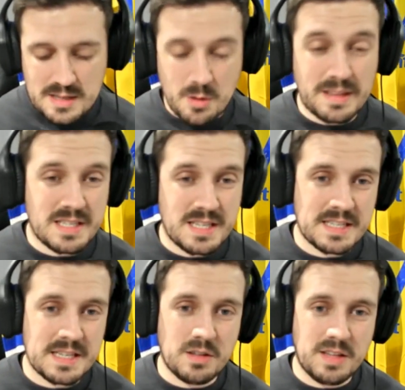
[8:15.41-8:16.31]
So I went to
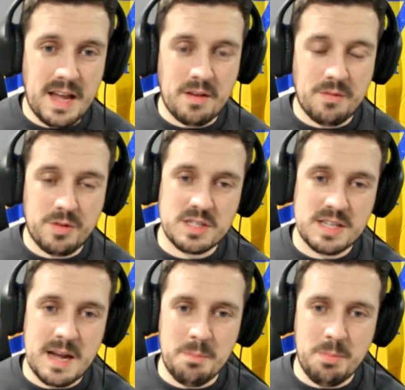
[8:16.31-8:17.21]
6 out of 10 for
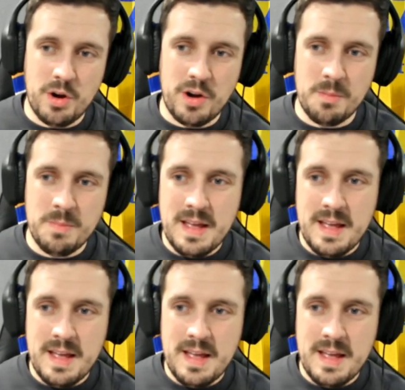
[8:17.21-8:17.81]
Sam Byram.